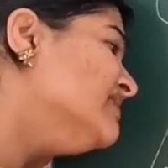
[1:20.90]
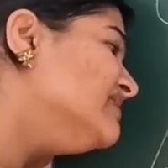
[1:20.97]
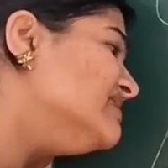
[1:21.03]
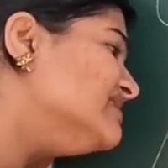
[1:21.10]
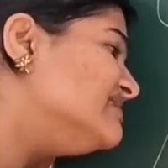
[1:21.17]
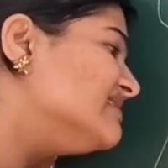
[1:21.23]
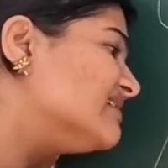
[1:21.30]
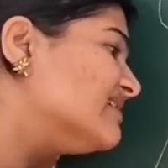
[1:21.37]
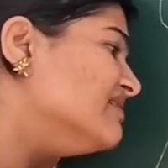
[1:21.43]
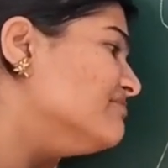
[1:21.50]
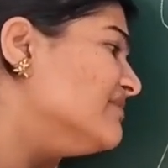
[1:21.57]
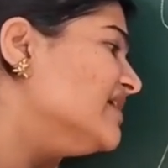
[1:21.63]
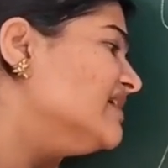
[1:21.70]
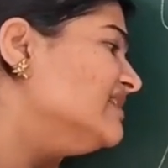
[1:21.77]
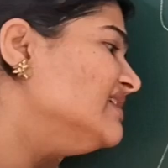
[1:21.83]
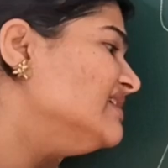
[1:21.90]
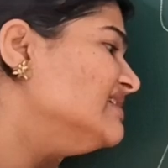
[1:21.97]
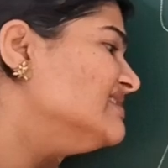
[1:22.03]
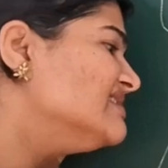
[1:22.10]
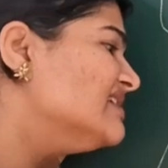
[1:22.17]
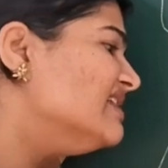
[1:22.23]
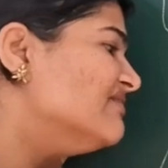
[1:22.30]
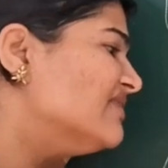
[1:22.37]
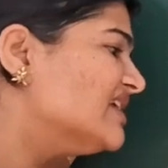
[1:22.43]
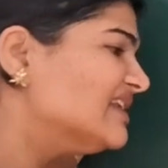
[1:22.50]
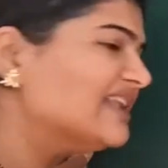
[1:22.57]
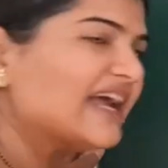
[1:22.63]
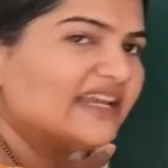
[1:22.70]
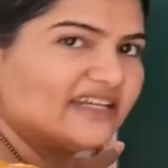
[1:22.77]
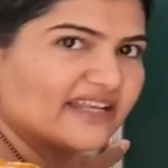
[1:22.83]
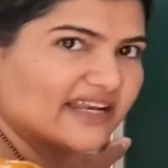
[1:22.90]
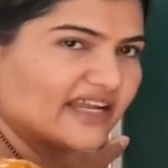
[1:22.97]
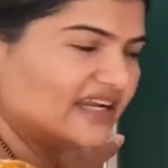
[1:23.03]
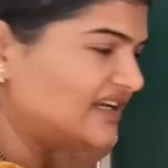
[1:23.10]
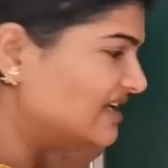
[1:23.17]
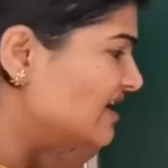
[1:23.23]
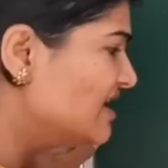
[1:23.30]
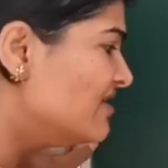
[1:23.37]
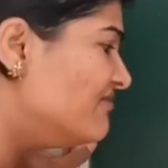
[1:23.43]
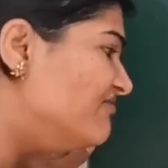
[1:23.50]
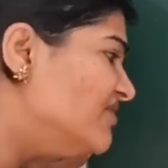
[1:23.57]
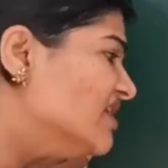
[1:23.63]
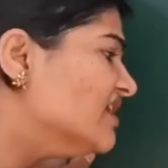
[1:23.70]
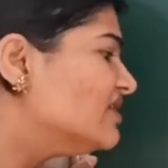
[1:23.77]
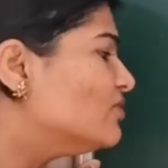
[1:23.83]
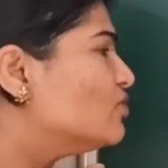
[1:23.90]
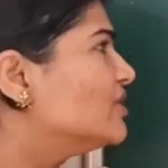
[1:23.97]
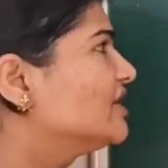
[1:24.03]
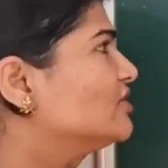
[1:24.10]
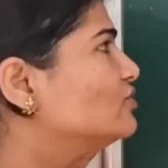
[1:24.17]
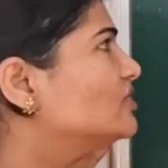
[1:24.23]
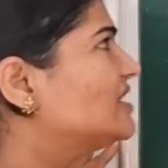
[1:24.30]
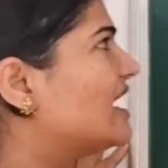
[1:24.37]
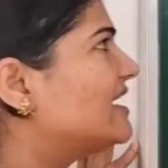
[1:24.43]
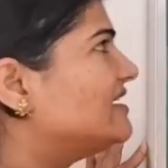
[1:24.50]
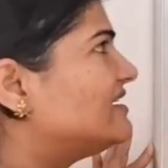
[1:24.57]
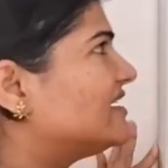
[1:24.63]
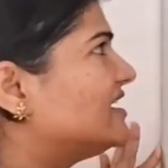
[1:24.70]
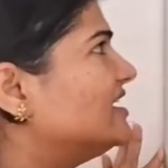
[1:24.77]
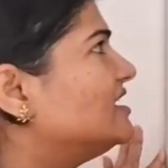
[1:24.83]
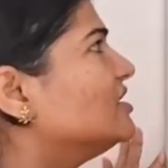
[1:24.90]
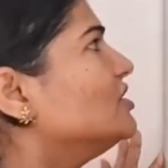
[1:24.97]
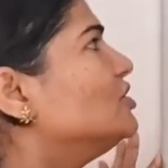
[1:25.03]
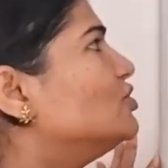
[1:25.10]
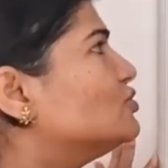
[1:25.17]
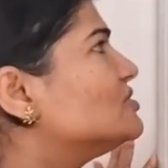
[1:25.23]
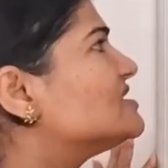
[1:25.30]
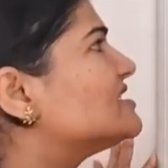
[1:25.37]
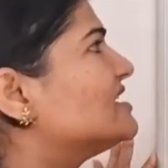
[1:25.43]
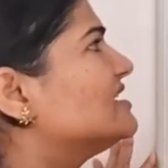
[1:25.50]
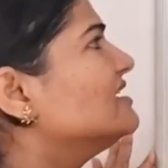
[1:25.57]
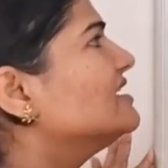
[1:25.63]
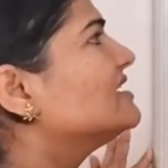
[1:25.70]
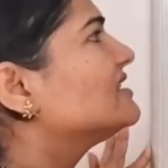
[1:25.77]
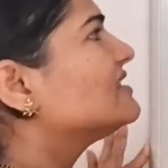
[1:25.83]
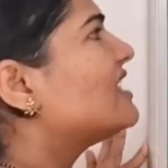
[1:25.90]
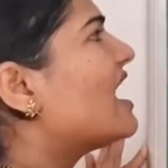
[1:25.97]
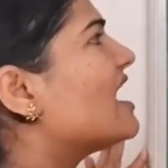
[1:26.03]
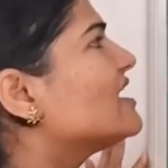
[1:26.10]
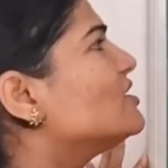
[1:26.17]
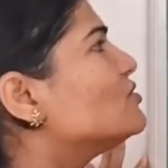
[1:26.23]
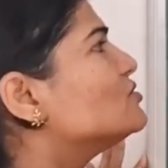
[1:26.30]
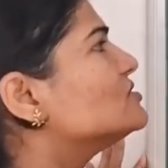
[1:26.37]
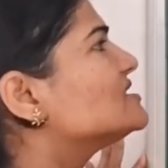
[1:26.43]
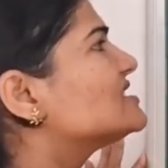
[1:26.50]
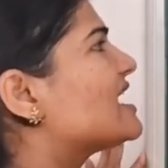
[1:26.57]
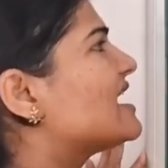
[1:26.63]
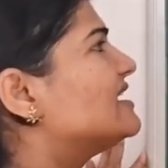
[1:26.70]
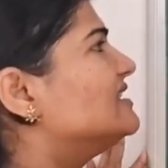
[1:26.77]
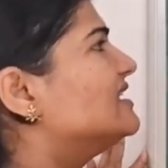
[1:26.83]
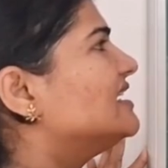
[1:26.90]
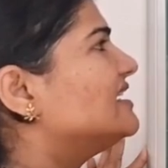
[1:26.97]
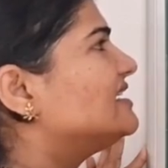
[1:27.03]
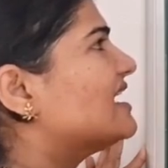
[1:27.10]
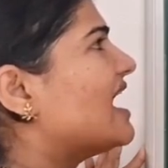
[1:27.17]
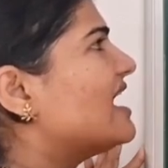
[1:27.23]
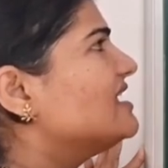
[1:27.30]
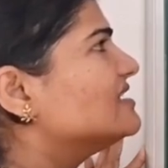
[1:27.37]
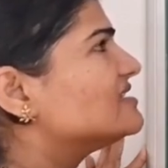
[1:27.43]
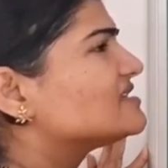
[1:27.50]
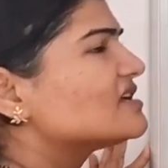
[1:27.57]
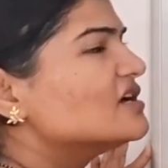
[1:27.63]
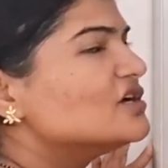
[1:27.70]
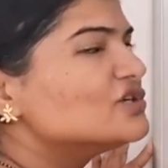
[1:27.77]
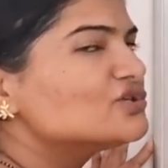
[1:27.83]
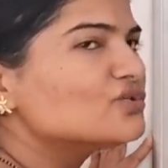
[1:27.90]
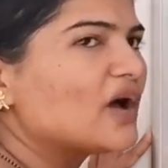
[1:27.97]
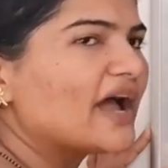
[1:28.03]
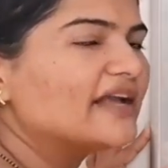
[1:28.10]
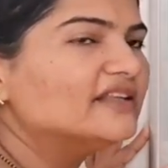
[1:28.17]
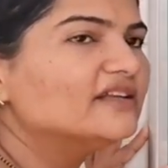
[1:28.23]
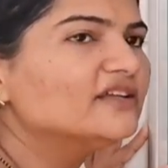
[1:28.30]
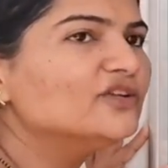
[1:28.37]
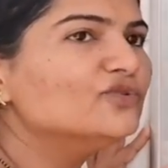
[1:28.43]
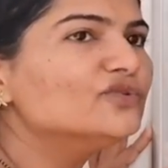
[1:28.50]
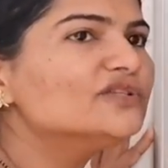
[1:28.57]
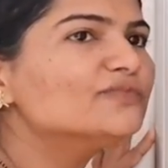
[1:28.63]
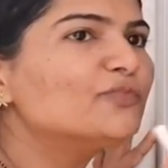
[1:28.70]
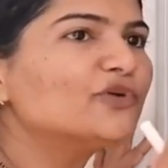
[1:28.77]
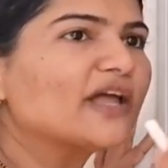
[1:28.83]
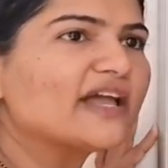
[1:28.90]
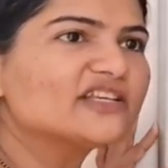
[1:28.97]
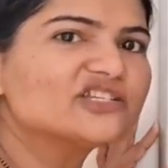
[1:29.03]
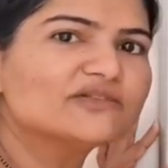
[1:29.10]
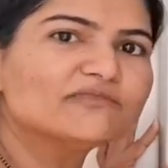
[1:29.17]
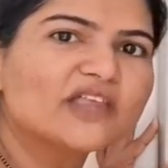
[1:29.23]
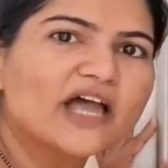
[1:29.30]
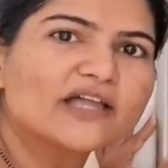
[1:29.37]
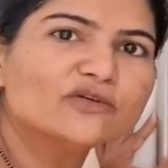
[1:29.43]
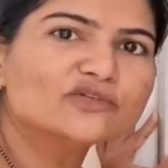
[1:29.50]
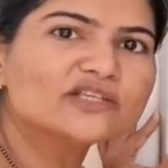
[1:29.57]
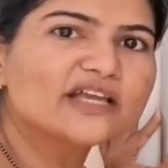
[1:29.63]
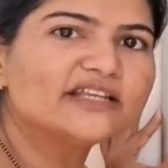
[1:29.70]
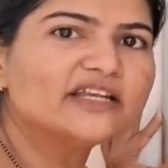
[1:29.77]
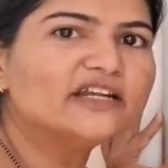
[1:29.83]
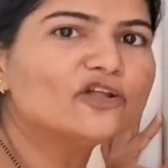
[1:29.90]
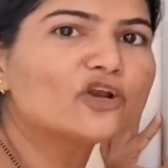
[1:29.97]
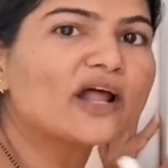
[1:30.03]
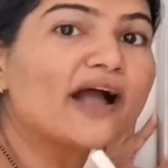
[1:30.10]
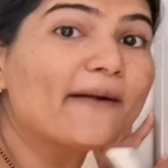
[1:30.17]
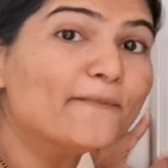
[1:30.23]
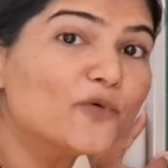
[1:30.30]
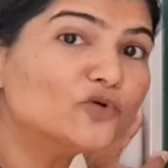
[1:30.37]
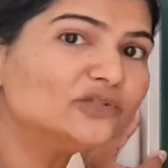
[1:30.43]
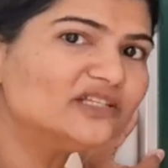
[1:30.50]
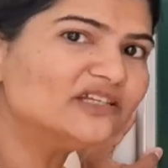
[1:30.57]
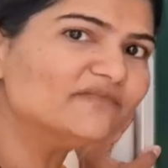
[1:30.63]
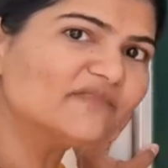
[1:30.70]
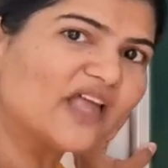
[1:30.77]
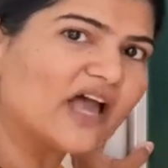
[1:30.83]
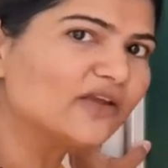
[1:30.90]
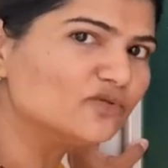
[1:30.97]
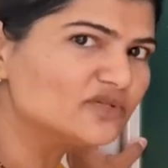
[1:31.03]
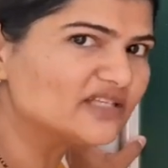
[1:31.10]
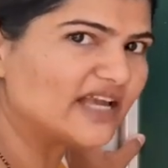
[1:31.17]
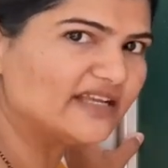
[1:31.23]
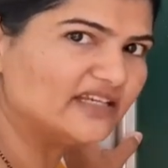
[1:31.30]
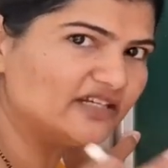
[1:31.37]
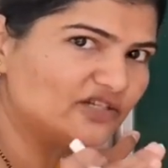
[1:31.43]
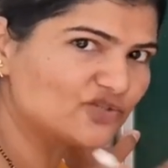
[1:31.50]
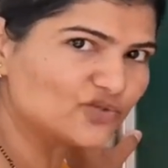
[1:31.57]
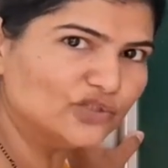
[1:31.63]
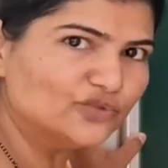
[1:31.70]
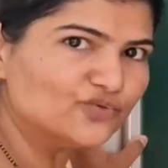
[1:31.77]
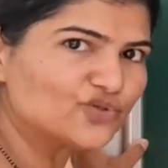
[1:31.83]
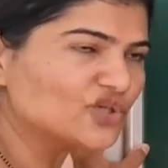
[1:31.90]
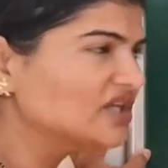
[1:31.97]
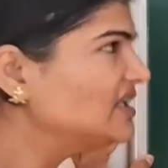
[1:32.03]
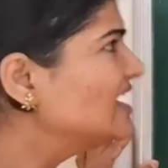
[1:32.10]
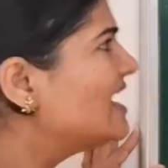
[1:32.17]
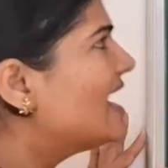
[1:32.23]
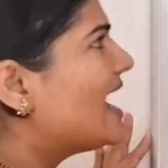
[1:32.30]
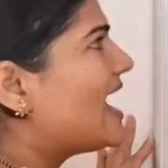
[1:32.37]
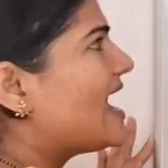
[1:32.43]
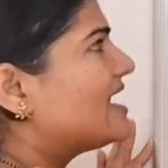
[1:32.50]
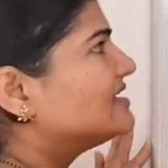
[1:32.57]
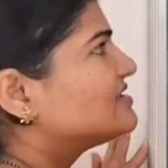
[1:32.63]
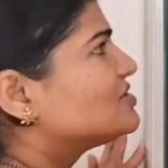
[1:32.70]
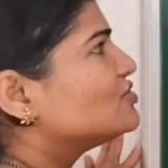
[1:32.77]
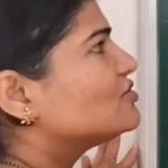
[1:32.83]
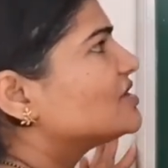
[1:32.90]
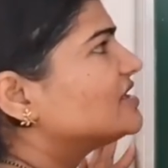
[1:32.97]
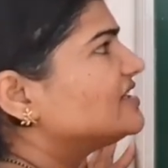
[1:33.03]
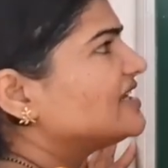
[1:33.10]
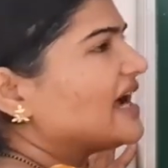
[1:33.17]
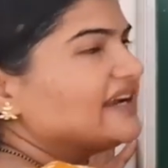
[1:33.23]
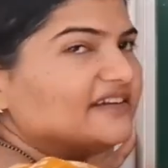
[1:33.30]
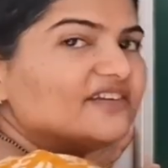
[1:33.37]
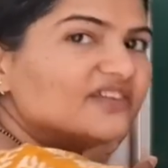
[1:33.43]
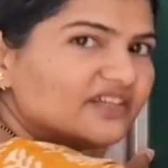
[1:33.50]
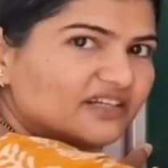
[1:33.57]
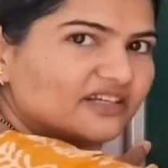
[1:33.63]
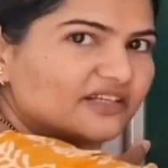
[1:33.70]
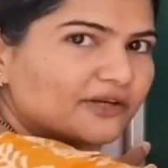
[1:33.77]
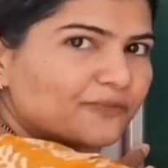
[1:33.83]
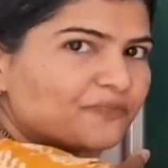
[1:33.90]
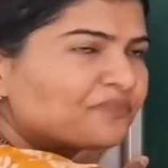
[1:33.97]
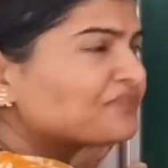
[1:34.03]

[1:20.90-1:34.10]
This remaining silver nitrate we are going to titrate using thiocyanate ions. So either use potassium thiocyanate or ammonium thiocyanate solution as your titrant,